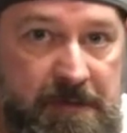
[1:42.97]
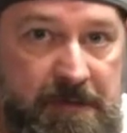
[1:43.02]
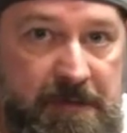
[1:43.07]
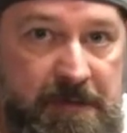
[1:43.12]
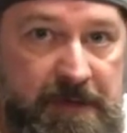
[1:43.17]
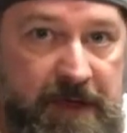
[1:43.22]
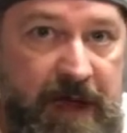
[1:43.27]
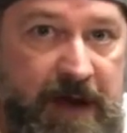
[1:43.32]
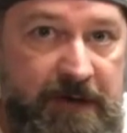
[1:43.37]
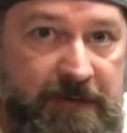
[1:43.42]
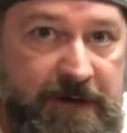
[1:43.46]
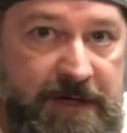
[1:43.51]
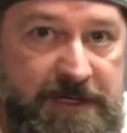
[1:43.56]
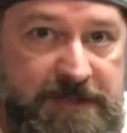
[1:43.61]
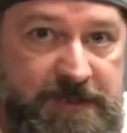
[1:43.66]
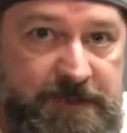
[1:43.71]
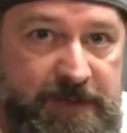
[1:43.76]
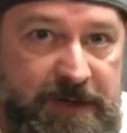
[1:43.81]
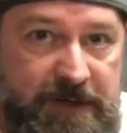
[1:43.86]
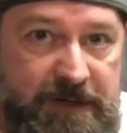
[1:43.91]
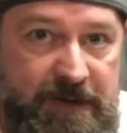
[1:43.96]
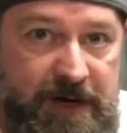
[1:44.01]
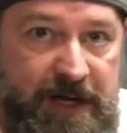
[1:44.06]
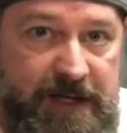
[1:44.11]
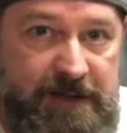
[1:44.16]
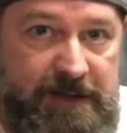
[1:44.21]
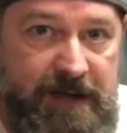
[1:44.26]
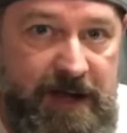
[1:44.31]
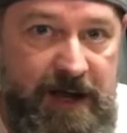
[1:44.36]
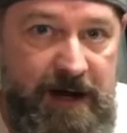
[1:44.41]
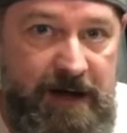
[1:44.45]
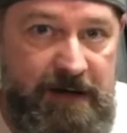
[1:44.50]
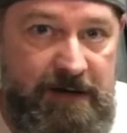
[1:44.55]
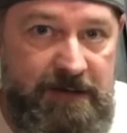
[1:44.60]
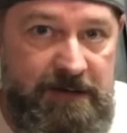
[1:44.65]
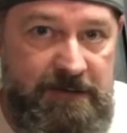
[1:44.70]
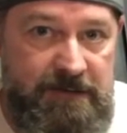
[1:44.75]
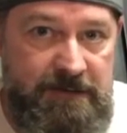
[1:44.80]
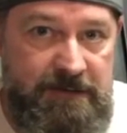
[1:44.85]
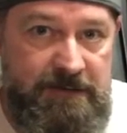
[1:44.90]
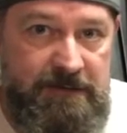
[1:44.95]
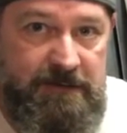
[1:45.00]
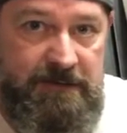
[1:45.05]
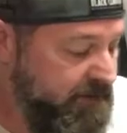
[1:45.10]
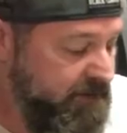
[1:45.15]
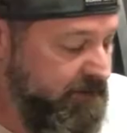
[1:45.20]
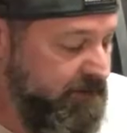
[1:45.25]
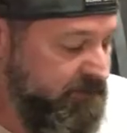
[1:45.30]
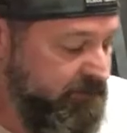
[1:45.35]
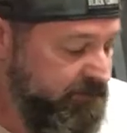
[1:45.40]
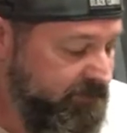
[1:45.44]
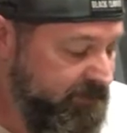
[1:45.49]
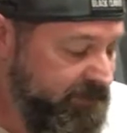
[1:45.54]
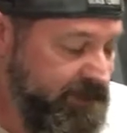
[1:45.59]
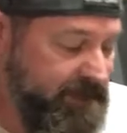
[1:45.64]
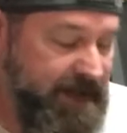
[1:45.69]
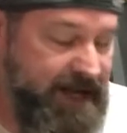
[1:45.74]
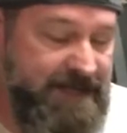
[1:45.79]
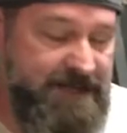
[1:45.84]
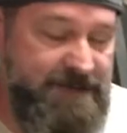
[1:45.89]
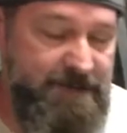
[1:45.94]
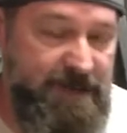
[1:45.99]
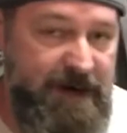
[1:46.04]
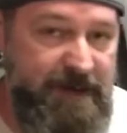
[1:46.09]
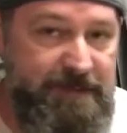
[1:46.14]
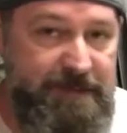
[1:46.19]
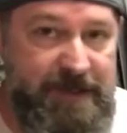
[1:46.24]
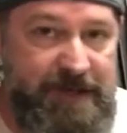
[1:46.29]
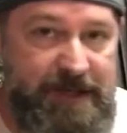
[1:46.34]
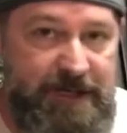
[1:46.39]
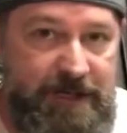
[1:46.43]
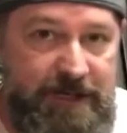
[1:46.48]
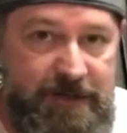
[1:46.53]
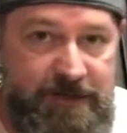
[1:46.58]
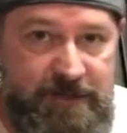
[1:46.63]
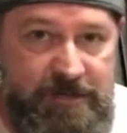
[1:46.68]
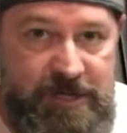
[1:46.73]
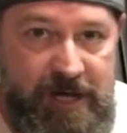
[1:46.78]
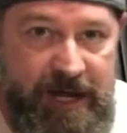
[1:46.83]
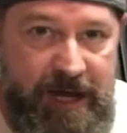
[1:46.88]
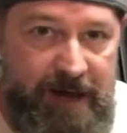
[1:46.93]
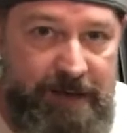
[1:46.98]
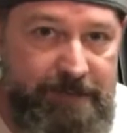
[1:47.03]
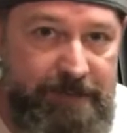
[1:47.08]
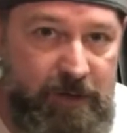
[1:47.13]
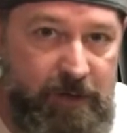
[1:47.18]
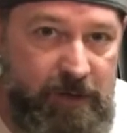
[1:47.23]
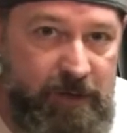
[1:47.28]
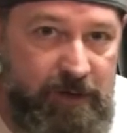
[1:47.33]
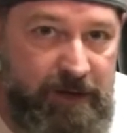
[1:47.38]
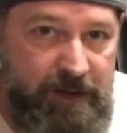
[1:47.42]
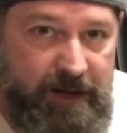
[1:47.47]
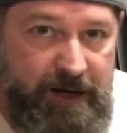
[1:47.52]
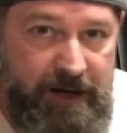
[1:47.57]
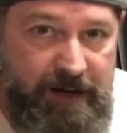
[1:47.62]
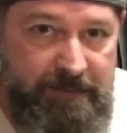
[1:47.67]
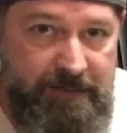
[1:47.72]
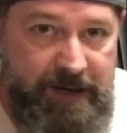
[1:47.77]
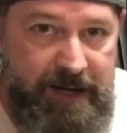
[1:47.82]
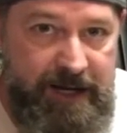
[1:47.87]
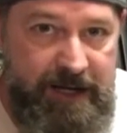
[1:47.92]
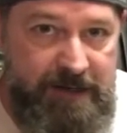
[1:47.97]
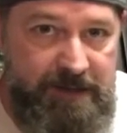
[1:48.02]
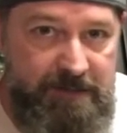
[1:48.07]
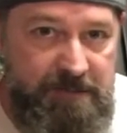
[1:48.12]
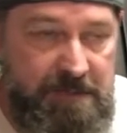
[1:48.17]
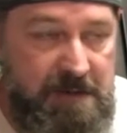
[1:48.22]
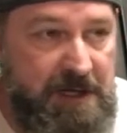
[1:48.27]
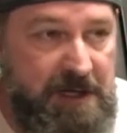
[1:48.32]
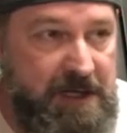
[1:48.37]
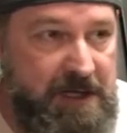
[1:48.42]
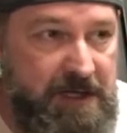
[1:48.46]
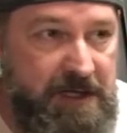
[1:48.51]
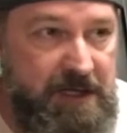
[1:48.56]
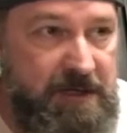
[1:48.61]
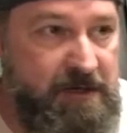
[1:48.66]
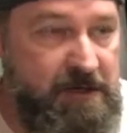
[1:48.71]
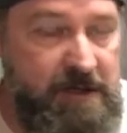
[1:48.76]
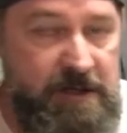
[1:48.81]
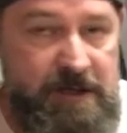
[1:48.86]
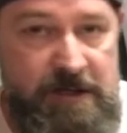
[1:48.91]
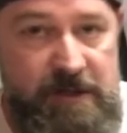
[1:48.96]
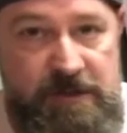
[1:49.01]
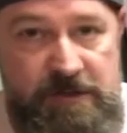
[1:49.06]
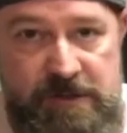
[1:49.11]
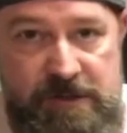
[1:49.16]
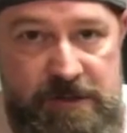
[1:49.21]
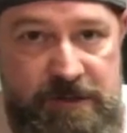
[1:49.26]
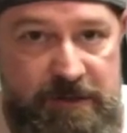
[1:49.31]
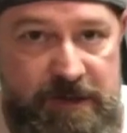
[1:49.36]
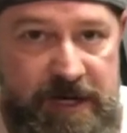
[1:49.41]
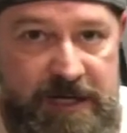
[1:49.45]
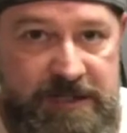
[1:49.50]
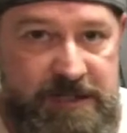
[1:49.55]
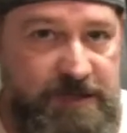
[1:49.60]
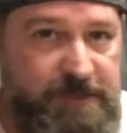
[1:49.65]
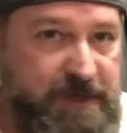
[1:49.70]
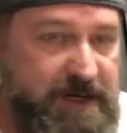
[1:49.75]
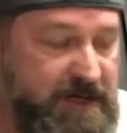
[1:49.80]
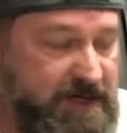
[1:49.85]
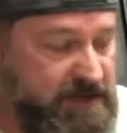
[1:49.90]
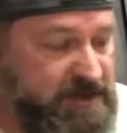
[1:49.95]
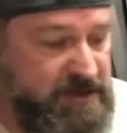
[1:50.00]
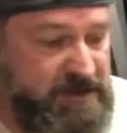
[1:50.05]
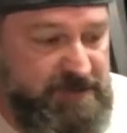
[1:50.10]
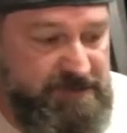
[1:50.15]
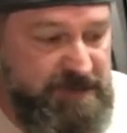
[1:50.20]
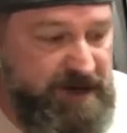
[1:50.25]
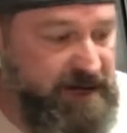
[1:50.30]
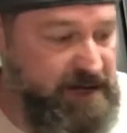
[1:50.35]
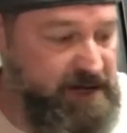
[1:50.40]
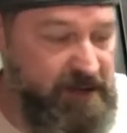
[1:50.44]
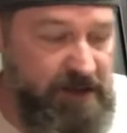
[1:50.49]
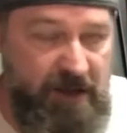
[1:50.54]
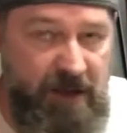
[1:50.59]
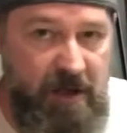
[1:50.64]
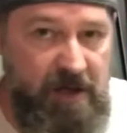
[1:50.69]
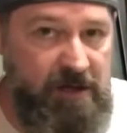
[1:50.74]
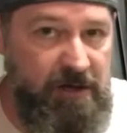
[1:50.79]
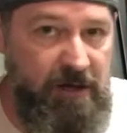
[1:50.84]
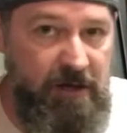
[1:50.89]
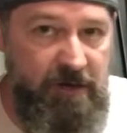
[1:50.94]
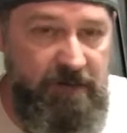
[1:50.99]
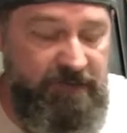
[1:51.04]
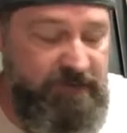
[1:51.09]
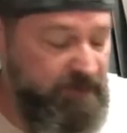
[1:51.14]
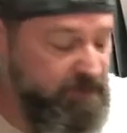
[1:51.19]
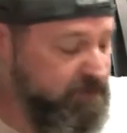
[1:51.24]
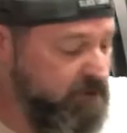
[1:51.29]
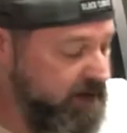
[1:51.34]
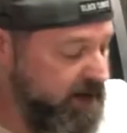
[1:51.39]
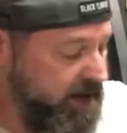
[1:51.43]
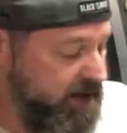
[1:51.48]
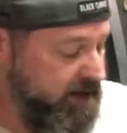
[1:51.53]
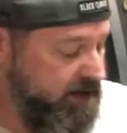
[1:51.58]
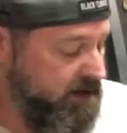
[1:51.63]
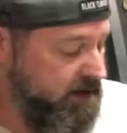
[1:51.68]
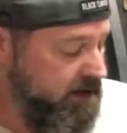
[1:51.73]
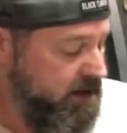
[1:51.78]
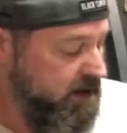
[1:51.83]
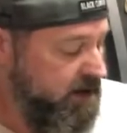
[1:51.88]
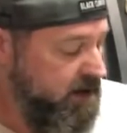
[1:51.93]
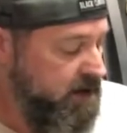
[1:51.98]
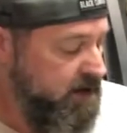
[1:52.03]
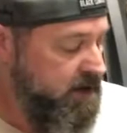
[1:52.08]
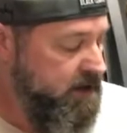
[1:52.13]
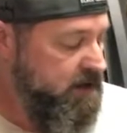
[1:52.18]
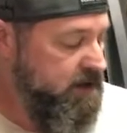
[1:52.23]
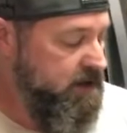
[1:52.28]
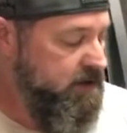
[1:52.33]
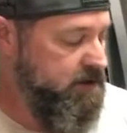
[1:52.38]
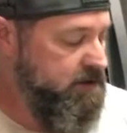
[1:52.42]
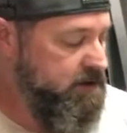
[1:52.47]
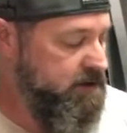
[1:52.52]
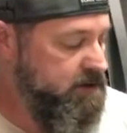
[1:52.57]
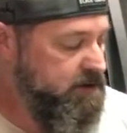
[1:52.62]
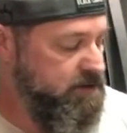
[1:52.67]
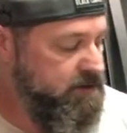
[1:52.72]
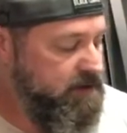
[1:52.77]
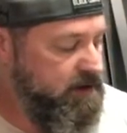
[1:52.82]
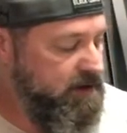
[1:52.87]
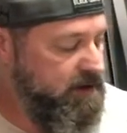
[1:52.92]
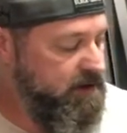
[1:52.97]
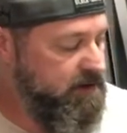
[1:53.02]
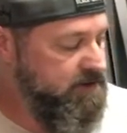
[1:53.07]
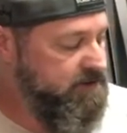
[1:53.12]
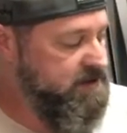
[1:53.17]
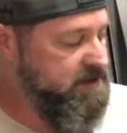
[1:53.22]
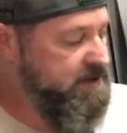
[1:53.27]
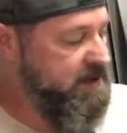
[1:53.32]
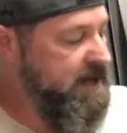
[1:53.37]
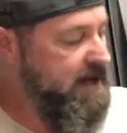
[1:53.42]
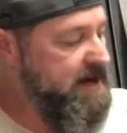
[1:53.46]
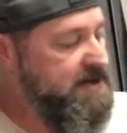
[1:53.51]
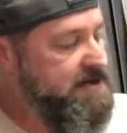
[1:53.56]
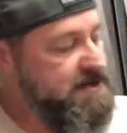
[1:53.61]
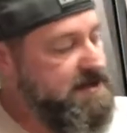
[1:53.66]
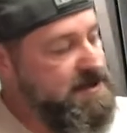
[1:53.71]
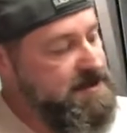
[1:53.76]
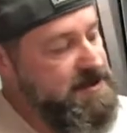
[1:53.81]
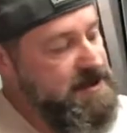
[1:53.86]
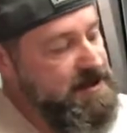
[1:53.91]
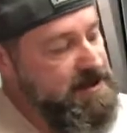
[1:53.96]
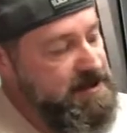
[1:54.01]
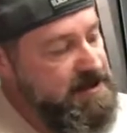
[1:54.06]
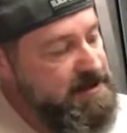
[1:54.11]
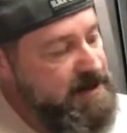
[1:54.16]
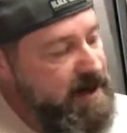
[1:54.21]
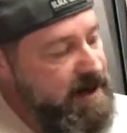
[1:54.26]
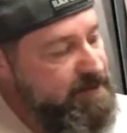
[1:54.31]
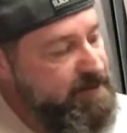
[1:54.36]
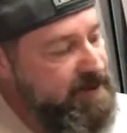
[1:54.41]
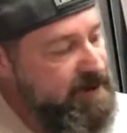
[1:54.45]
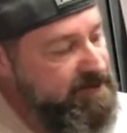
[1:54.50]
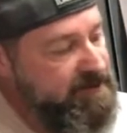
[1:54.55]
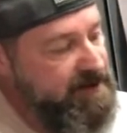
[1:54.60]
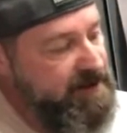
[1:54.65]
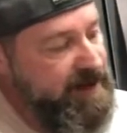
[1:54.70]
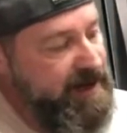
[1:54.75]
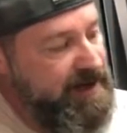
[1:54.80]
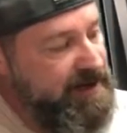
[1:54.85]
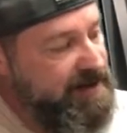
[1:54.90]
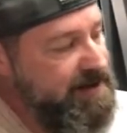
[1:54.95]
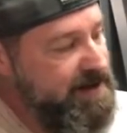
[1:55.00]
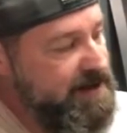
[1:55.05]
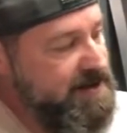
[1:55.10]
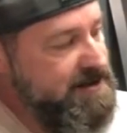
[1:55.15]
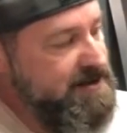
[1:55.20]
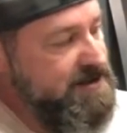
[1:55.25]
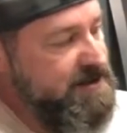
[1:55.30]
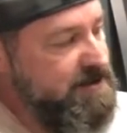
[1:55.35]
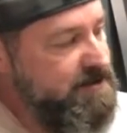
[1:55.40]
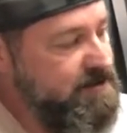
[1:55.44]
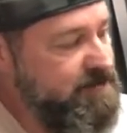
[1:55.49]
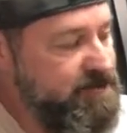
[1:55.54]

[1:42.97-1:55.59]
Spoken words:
that recipe right there. That's my big, huge hamburger that I made, but you can use the recipe and just make a long loaf of bread. You can do the little slices in the top of it like this